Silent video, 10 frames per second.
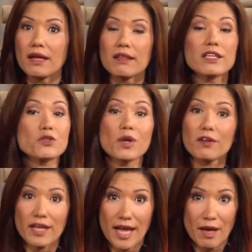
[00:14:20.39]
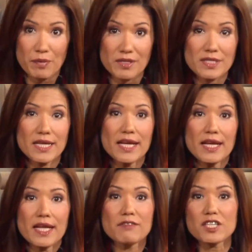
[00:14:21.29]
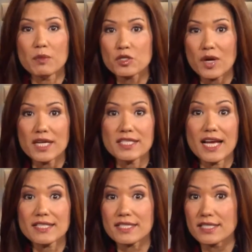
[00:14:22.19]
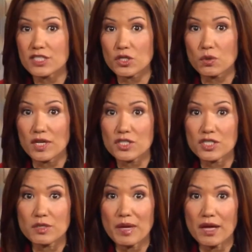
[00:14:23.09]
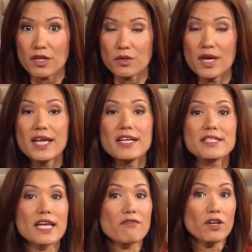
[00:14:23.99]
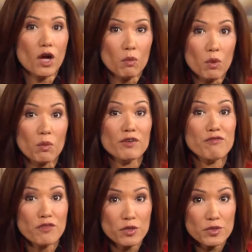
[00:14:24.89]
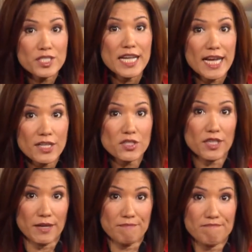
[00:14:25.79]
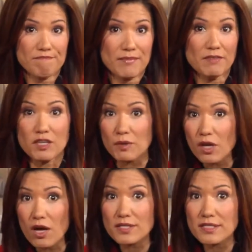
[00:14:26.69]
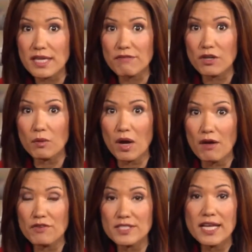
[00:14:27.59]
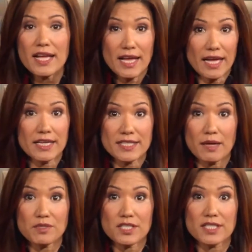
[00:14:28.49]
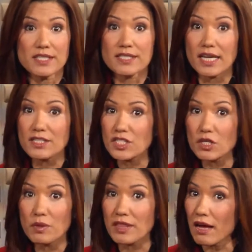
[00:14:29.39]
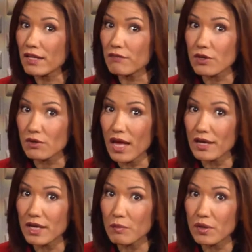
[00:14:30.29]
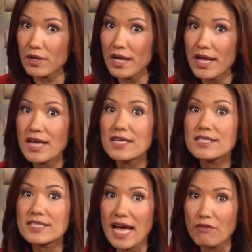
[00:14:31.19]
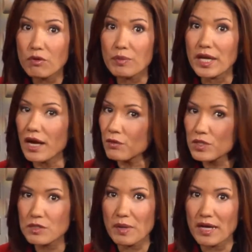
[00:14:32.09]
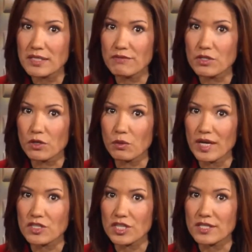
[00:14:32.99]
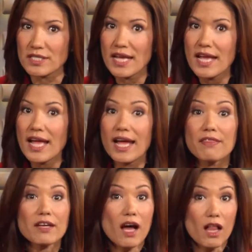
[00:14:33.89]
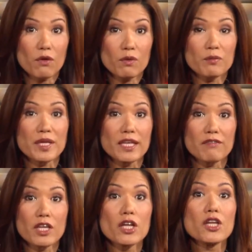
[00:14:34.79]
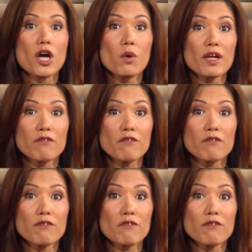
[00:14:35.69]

This rarely happens. If someone tries to ask additional questions about you, Safe at Home will refuse to answer them. If someone calls the Safe at Home office and attempts to discuss you without giving your lot number, staff will be unresponsive to their questions and the caller will be given no